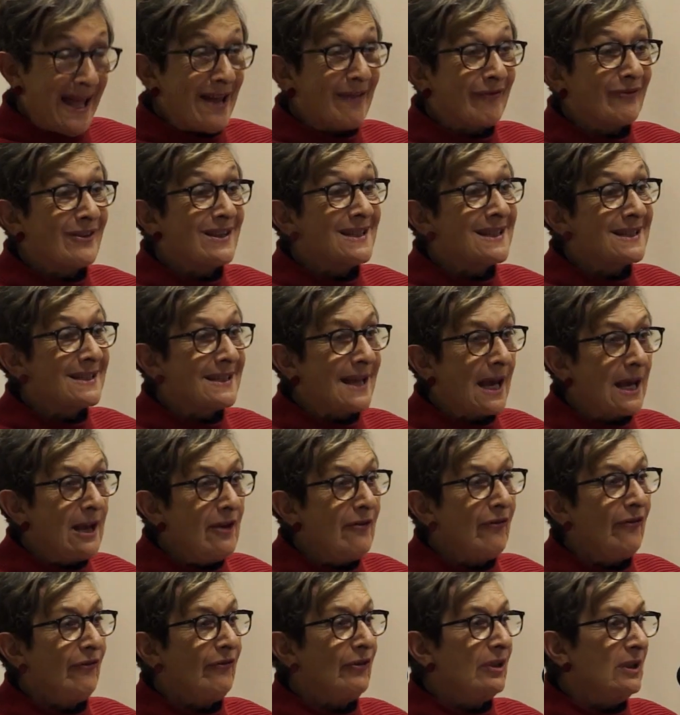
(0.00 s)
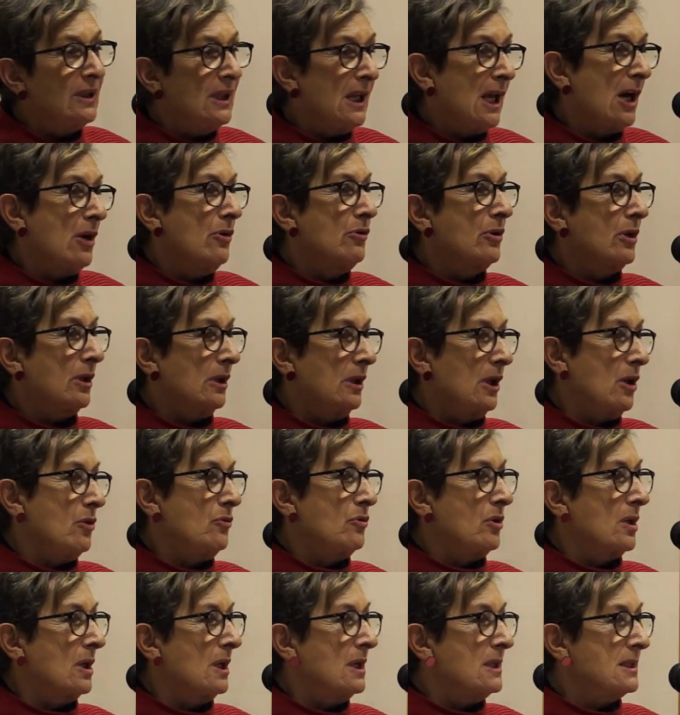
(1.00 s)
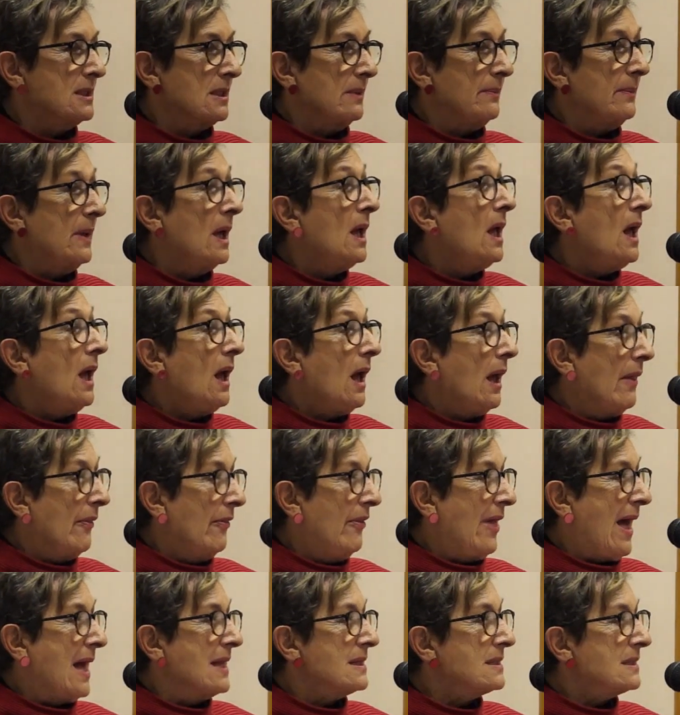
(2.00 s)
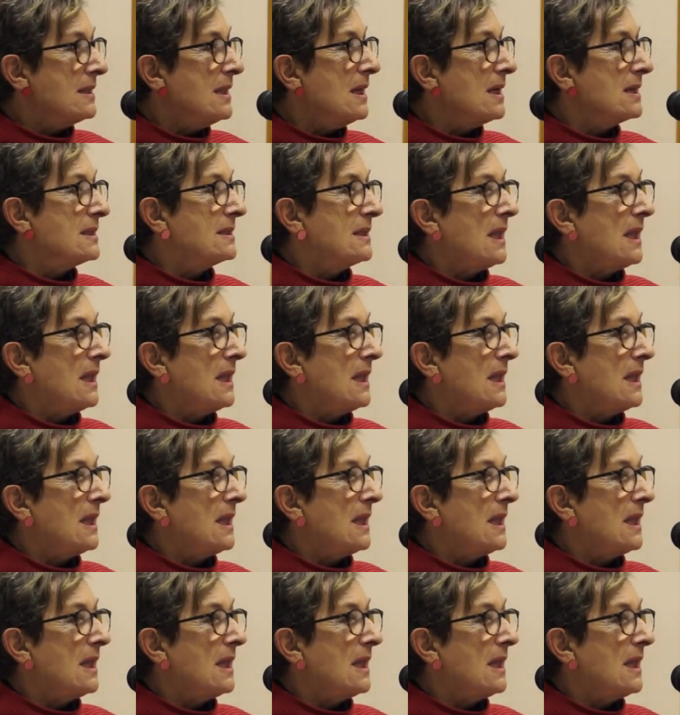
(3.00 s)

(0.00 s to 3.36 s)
left safe for neo-colonialism, and that's the